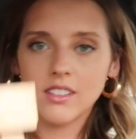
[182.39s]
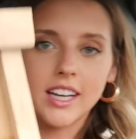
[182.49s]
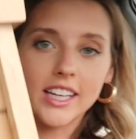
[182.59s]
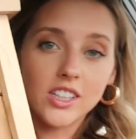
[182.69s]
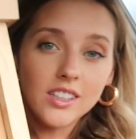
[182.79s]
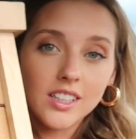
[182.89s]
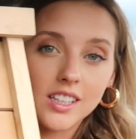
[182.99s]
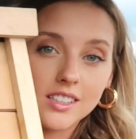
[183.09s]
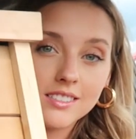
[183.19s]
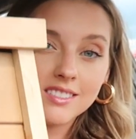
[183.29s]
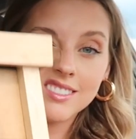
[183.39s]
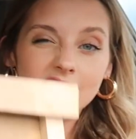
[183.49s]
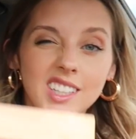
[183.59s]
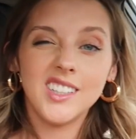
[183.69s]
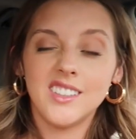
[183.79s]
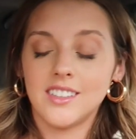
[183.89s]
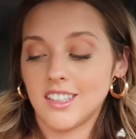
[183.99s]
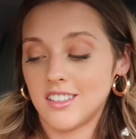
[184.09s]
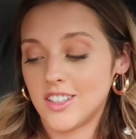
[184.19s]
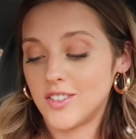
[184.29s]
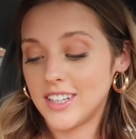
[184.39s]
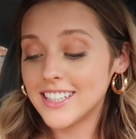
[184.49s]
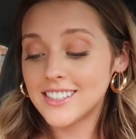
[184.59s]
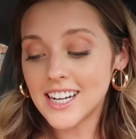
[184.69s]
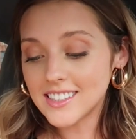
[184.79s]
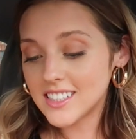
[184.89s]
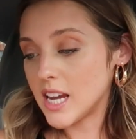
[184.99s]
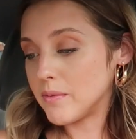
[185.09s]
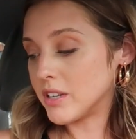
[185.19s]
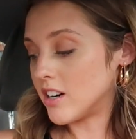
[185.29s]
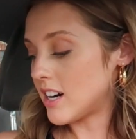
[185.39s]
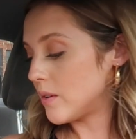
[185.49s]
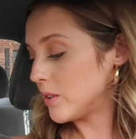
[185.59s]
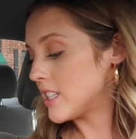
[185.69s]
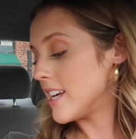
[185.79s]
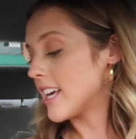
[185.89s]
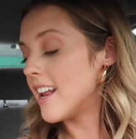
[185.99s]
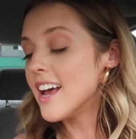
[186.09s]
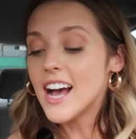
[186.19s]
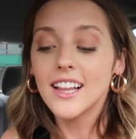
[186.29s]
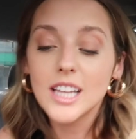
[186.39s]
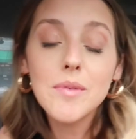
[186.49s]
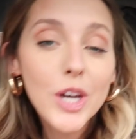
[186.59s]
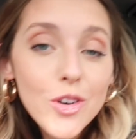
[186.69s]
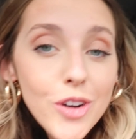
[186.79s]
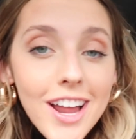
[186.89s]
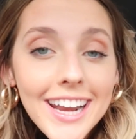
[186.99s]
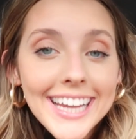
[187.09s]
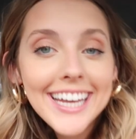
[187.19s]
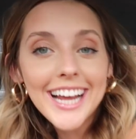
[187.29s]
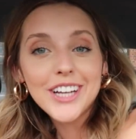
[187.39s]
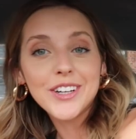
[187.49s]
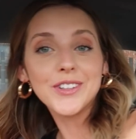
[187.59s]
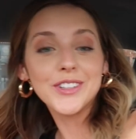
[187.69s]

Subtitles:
I could. I don't know. It's nice and taped though. I will take it. Let me go run in, go